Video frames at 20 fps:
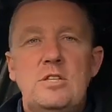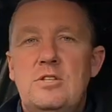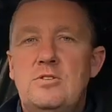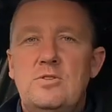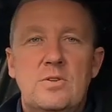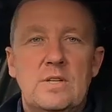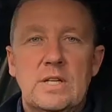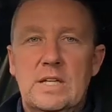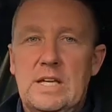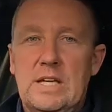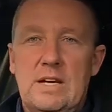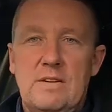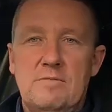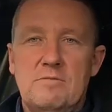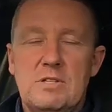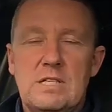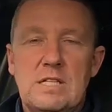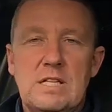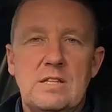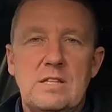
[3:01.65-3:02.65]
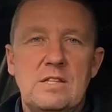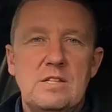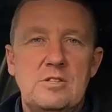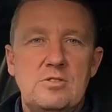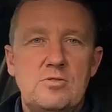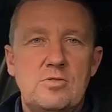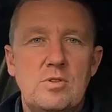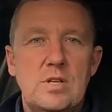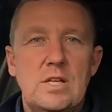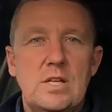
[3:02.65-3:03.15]
You don't get that every day in this
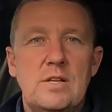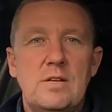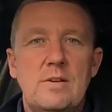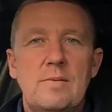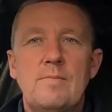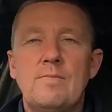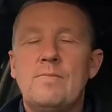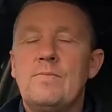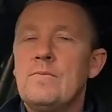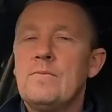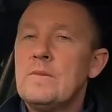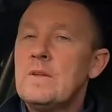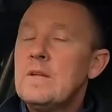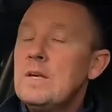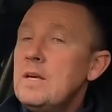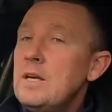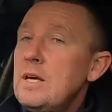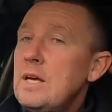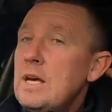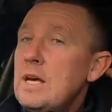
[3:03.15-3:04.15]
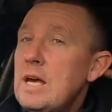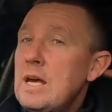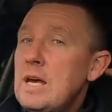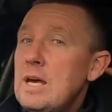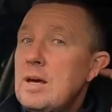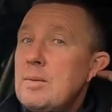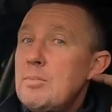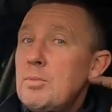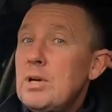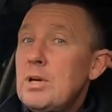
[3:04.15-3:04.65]
trade.
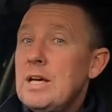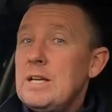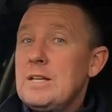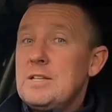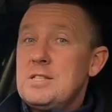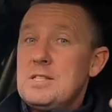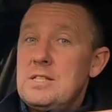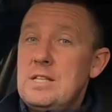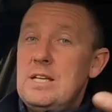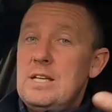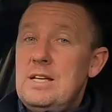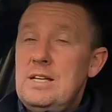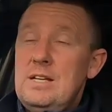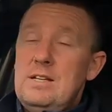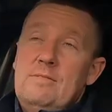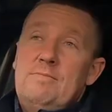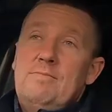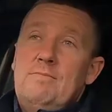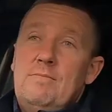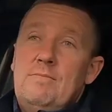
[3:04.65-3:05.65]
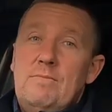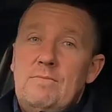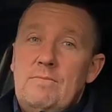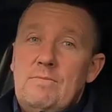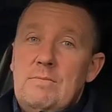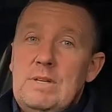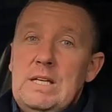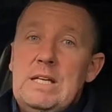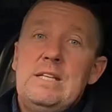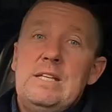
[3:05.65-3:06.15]
But like I say,
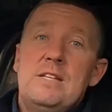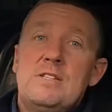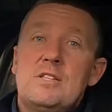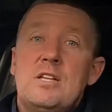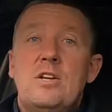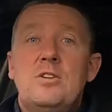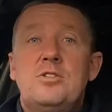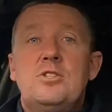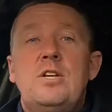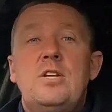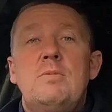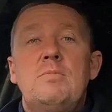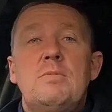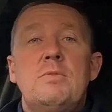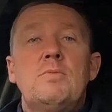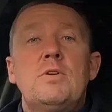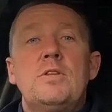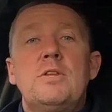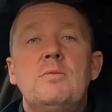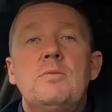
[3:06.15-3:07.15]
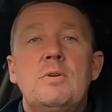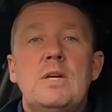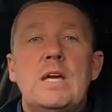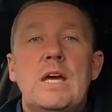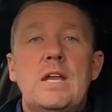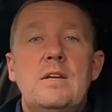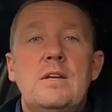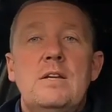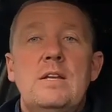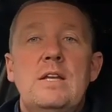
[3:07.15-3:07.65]
it is a lot cheaper than what they were
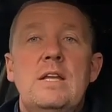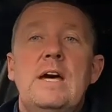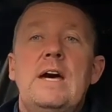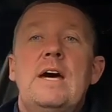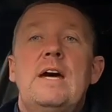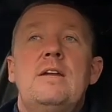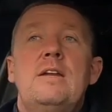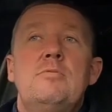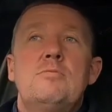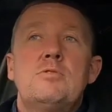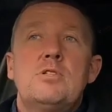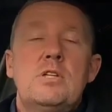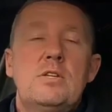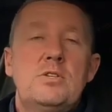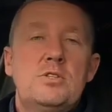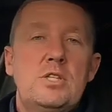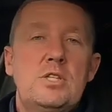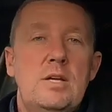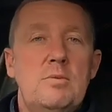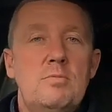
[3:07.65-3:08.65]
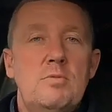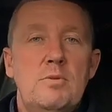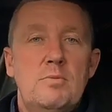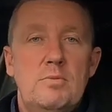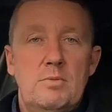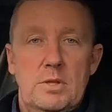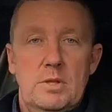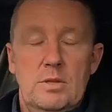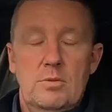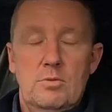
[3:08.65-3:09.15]
getting, and it was a lot cheaper than
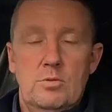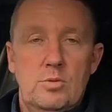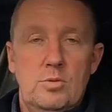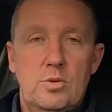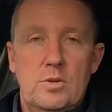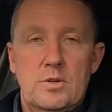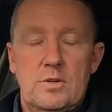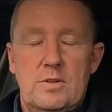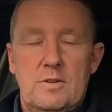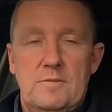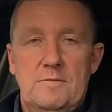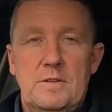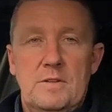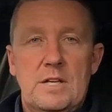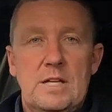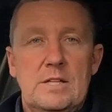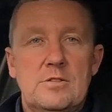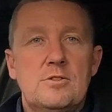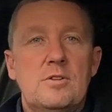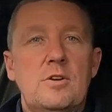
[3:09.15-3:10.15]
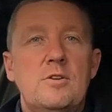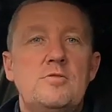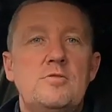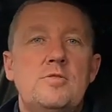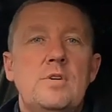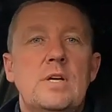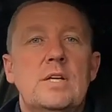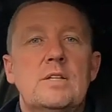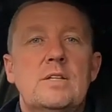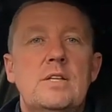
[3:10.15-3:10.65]
what they were quoted off the next
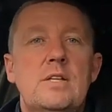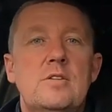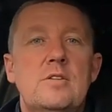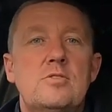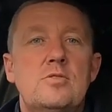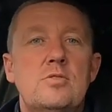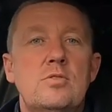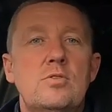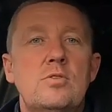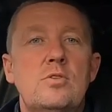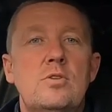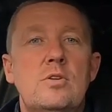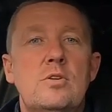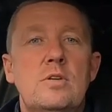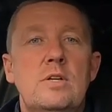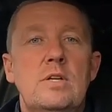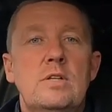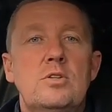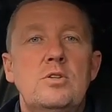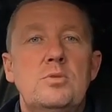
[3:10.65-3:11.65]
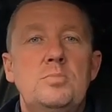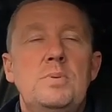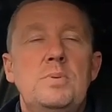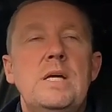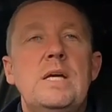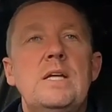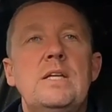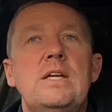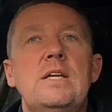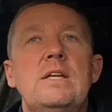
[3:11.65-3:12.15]
contractor. So a good
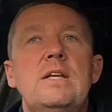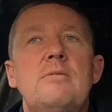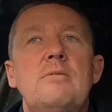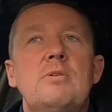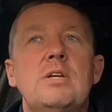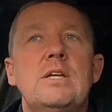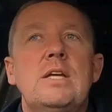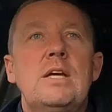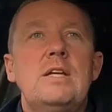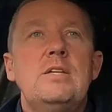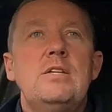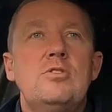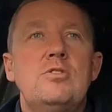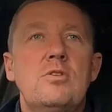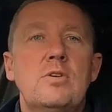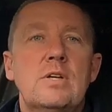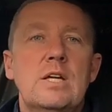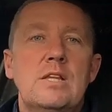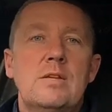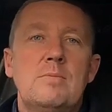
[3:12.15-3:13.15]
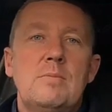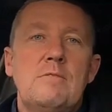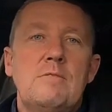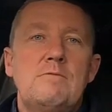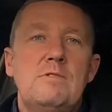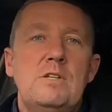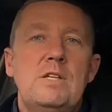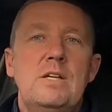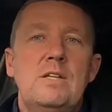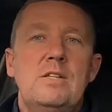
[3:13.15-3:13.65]
payday now and again. You don't get them
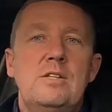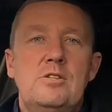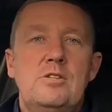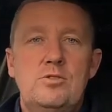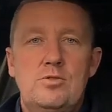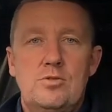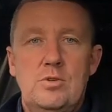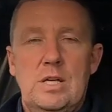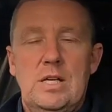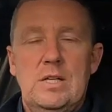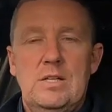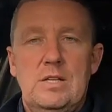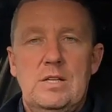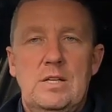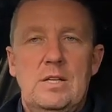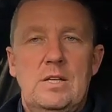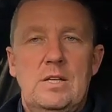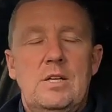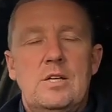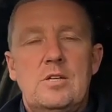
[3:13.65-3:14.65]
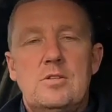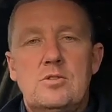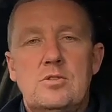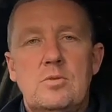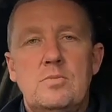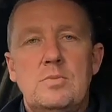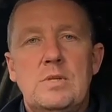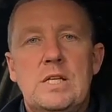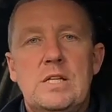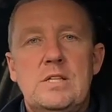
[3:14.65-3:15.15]
every day in this trade.
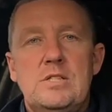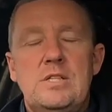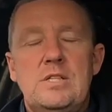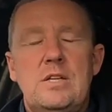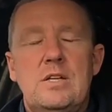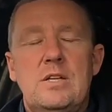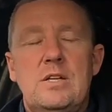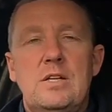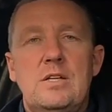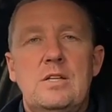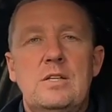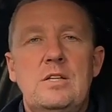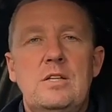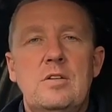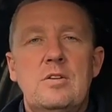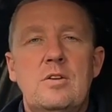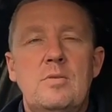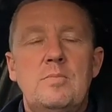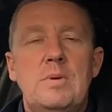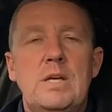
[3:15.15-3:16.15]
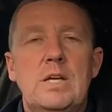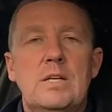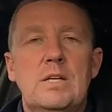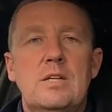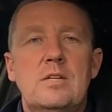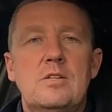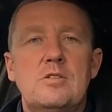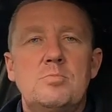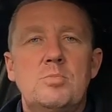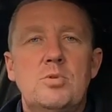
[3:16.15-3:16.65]
Some days you're not
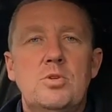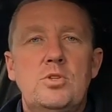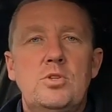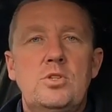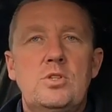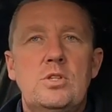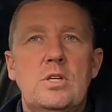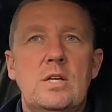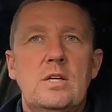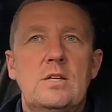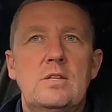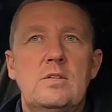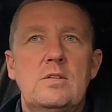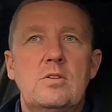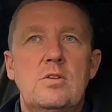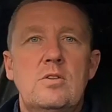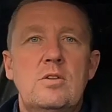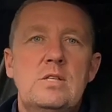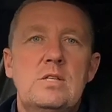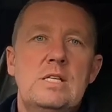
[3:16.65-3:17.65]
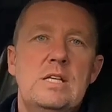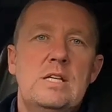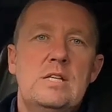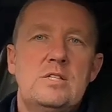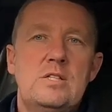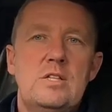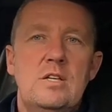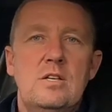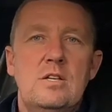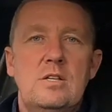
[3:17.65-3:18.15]
making as much, and other
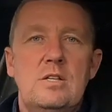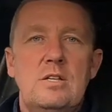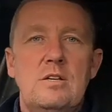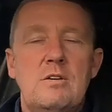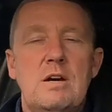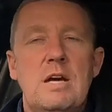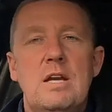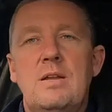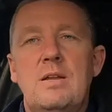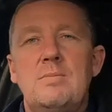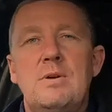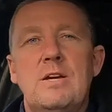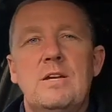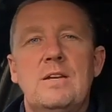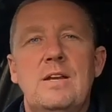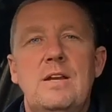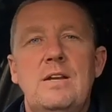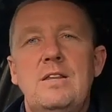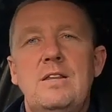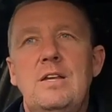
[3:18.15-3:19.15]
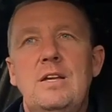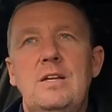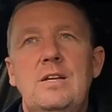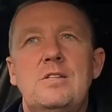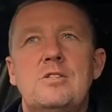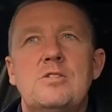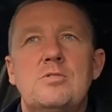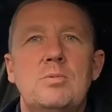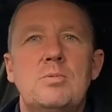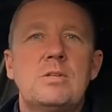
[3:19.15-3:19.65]
days you're hardly making anything.
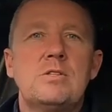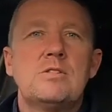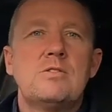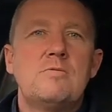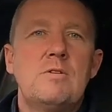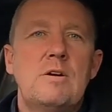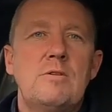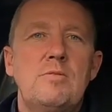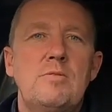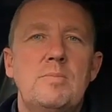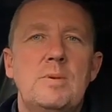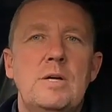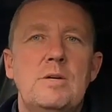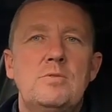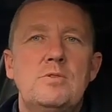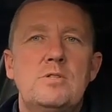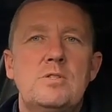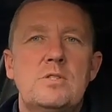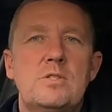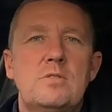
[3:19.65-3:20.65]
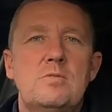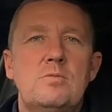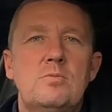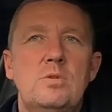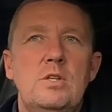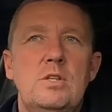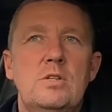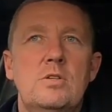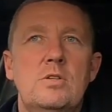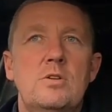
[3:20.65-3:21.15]
It swings and roundabouts
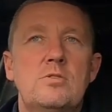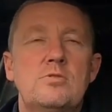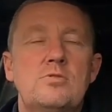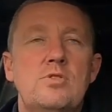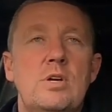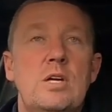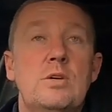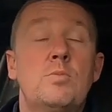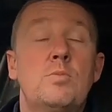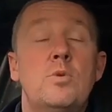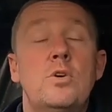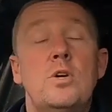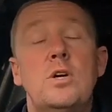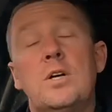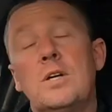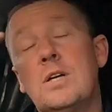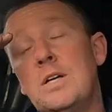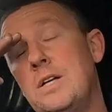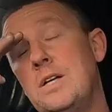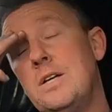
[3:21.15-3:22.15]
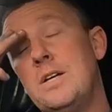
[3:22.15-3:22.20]
with contract work.